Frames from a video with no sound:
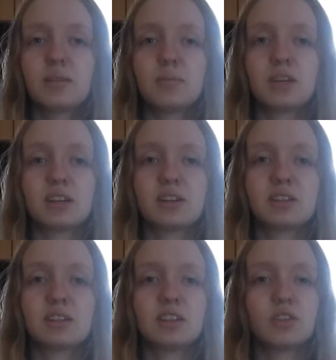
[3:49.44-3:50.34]

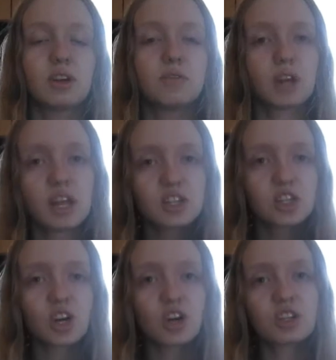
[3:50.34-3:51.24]
because either I forget to
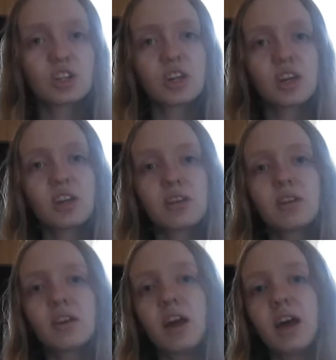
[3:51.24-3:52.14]
charge it,
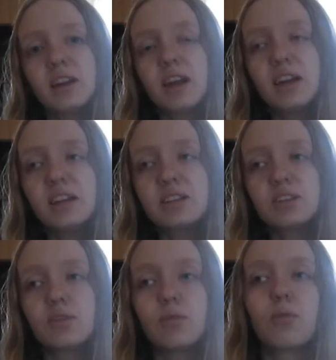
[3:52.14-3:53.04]
at
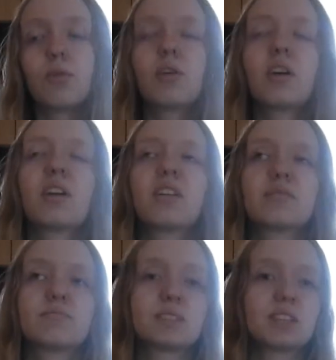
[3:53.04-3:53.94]
night
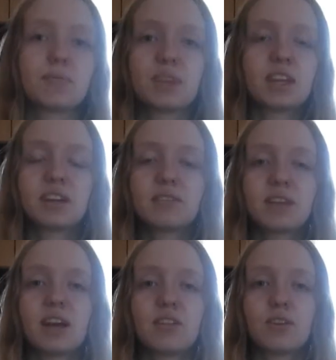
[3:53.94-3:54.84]
or something.
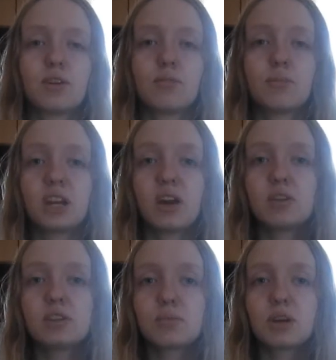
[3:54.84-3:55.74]
I don't know, but I
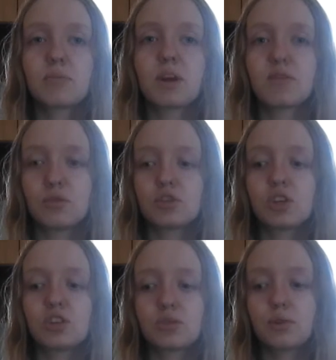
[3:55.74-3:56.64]
always bring my phone
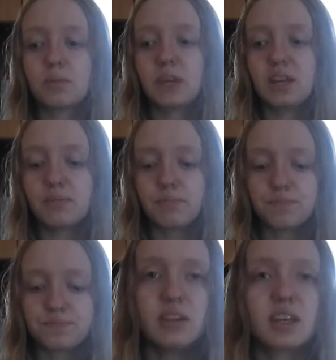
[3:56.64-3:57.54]
charger with me.
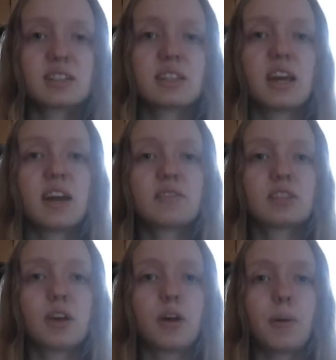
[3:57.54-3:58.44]
Next I have
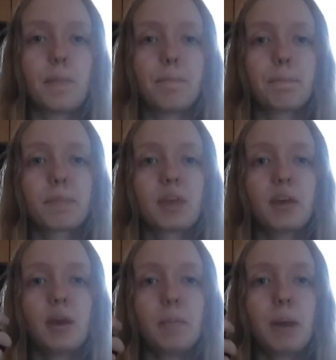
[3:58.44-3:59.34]
some
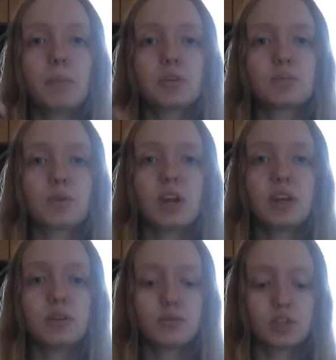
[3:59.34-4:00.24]
pepper
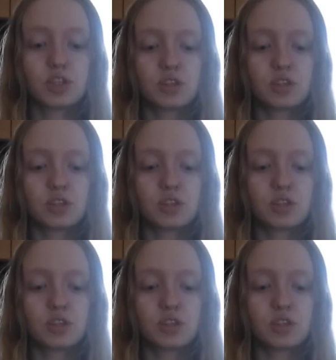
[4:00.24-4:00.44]
spray, which is